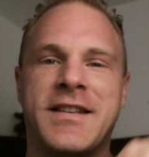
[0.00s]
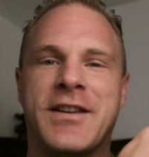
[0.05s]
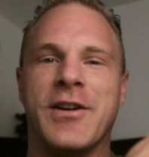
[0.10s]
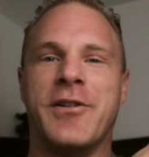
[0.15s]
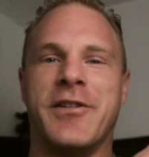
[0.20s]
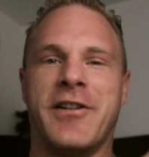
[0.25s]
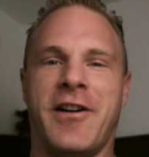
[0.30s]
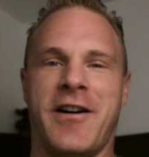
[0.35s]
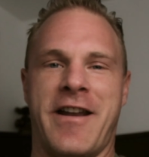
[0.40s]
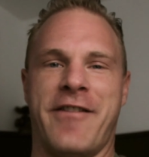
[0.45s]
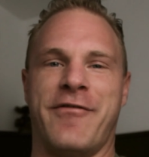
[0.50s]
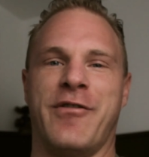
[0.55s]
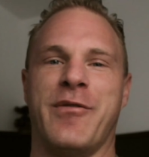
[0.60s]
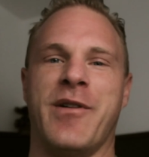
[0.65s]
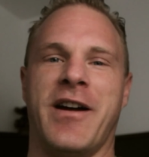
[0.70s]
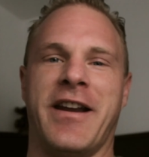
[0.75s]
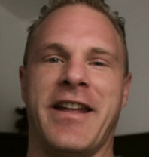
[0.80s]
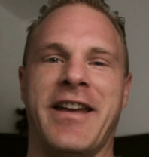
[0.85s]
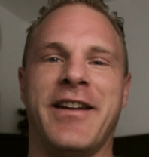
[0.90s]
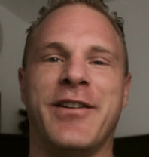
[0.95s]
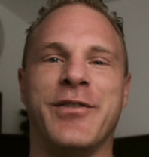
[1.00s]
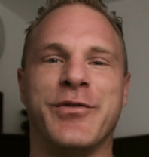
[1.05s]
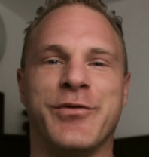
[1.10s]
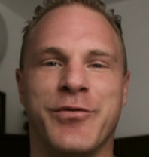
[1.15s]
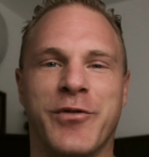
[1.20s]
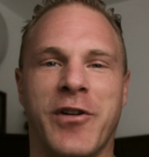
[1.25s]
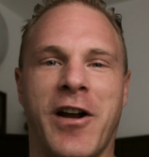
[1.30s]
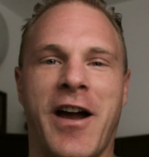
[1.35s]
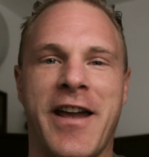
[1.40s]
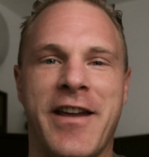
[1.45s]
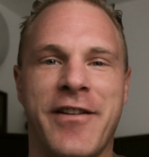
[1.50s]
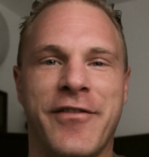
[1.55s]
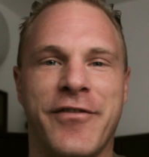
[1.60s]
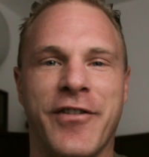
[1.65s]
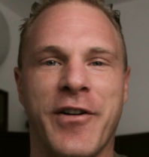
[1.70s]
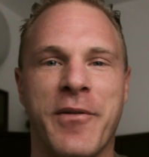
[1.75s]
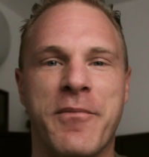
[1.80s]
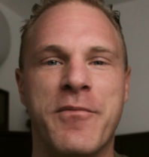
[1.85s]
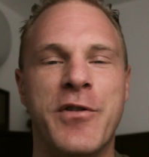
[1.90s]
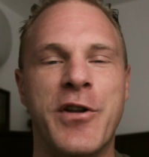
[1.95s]
going on, everybody? It is Ryan
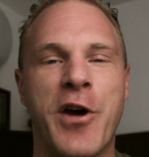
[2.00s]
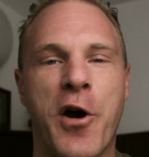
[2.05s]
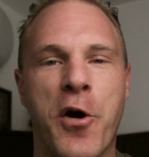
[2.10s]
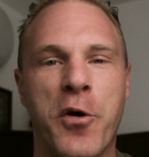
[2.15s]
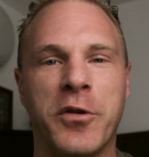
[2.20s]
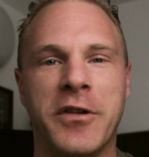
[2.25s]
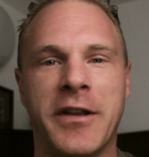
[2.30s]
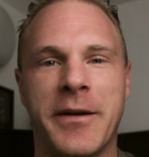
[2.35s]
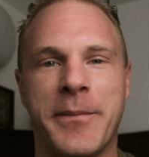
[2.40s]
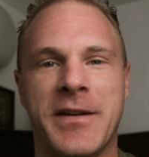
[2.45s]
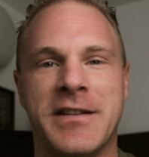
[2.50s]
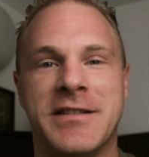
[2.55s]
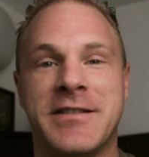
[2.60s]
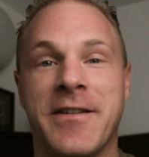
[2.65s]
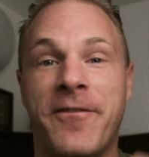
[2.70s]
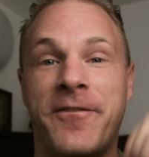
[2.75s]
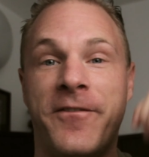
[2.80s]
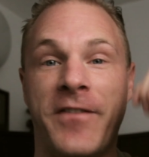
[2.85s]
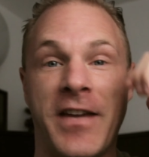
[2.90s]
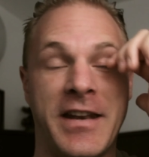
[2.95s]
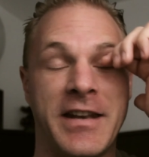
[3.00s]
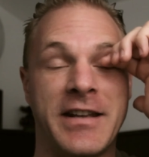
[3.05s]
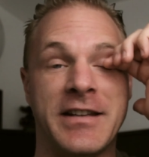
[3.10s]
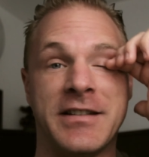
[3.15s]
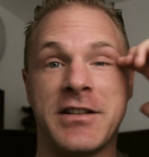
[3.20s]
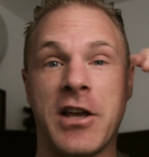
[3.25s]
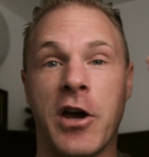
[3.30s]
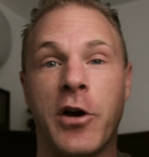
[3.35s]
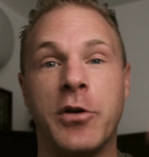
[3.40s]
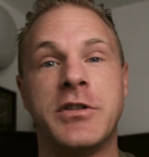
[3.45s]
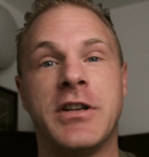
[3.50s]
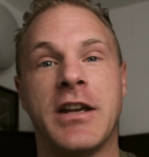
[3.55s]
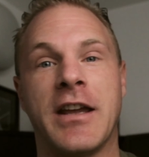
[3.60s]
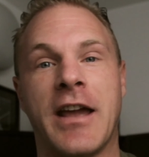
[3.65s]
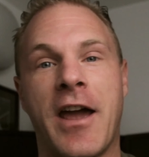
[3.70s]
from No Limits Fitness Coaching.